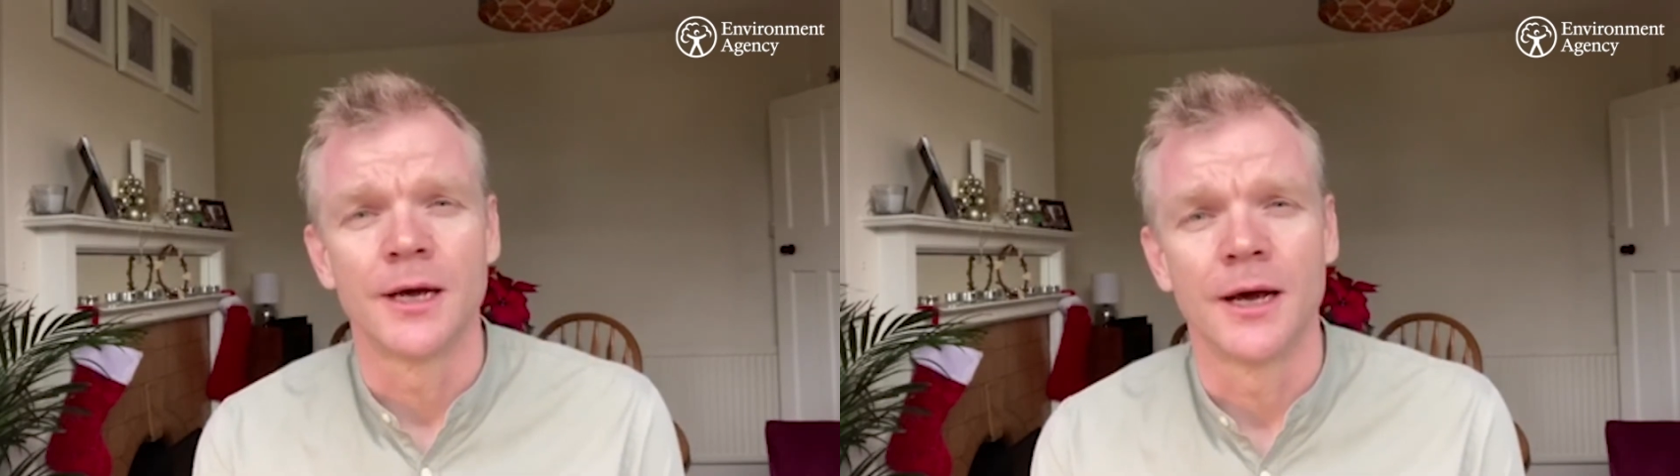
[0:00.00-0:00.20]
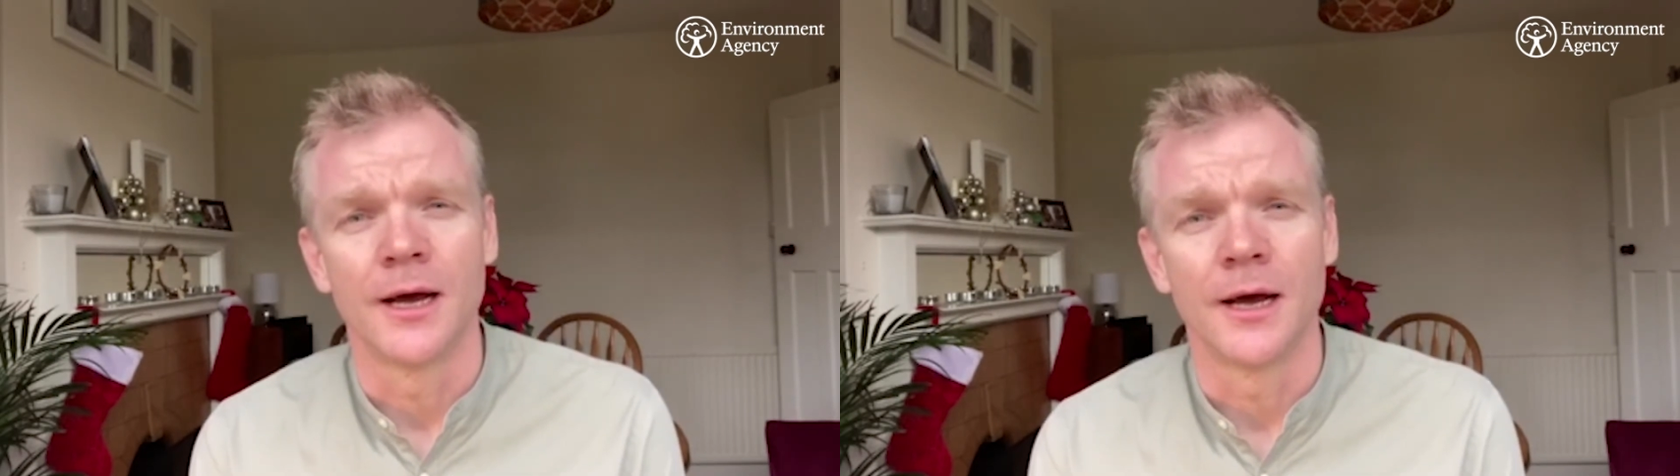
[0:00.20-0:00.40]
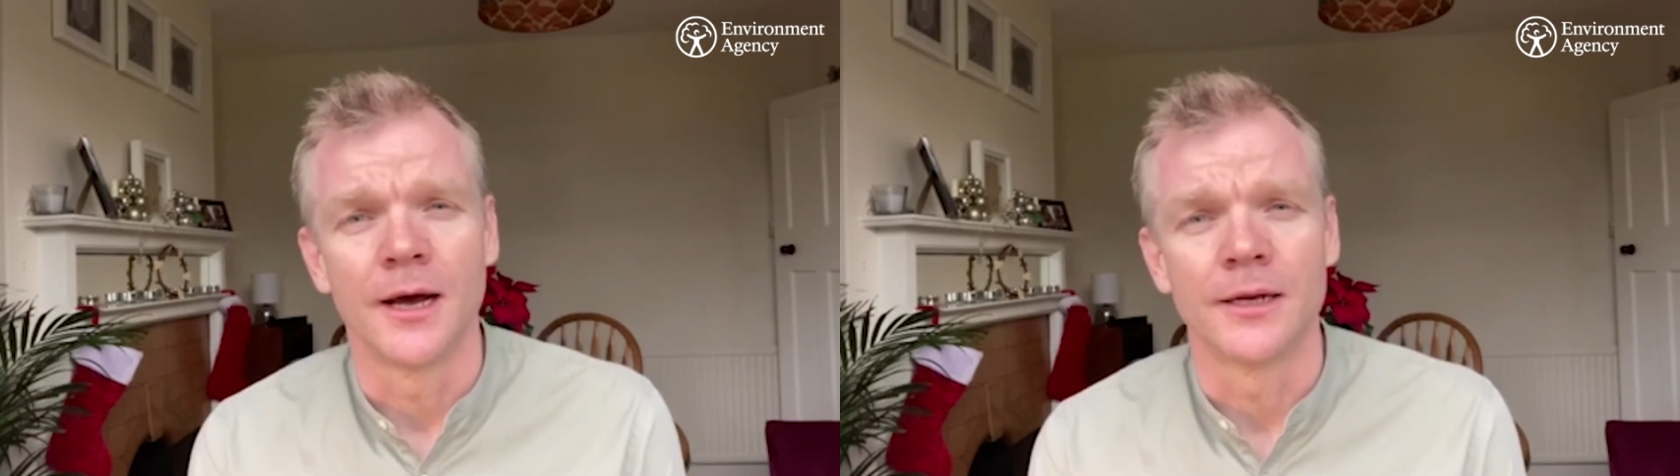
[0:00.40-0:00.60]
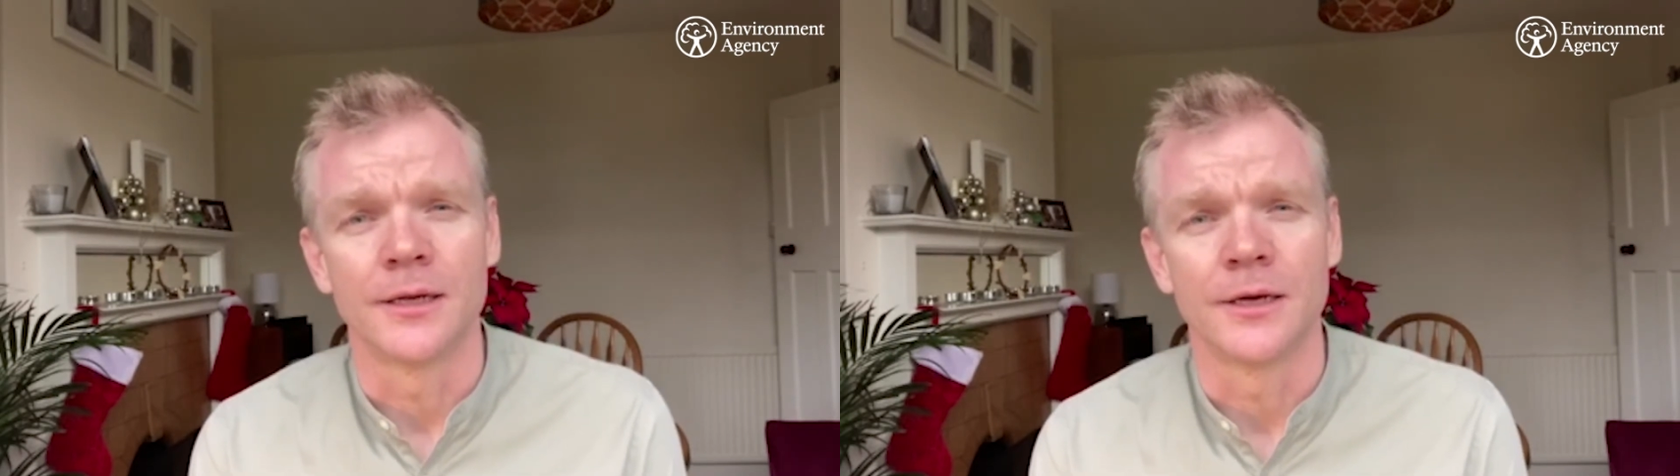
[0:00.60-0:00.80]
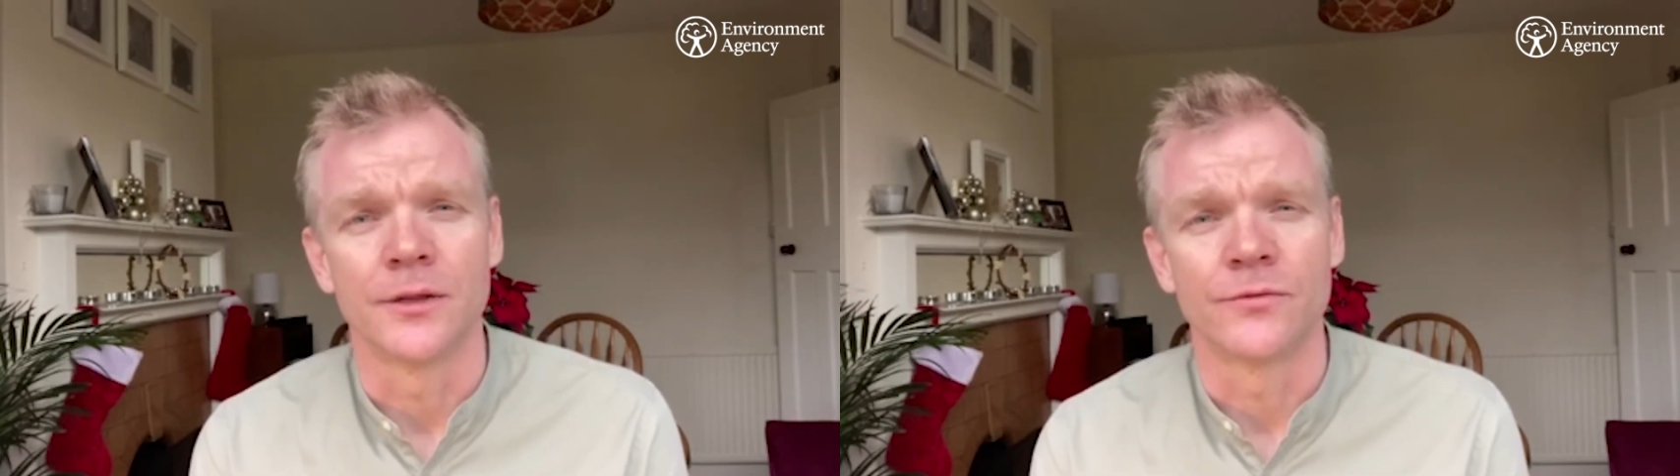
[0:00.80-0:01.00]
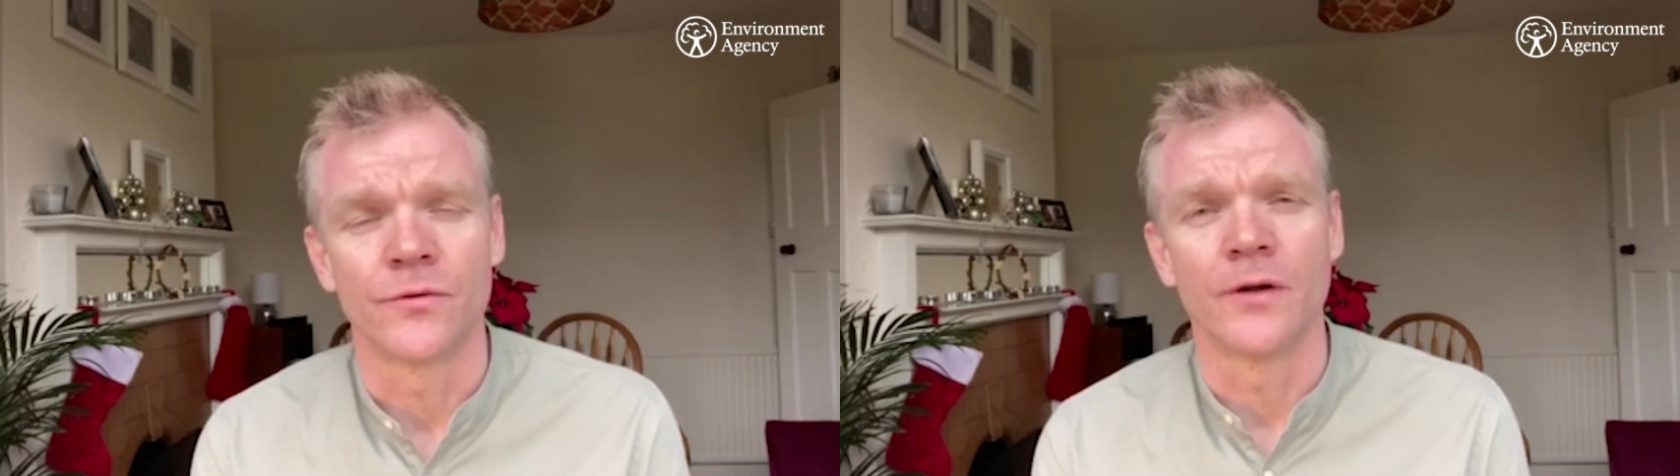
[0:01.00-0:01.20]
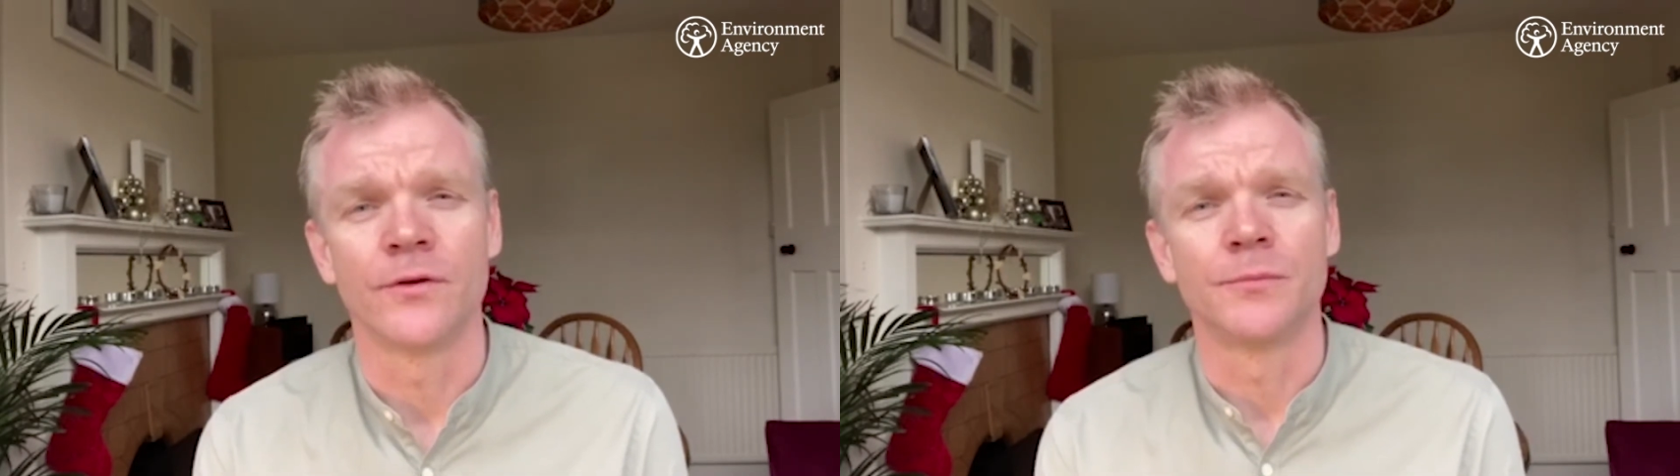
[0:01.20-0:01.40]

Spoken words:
and a thriving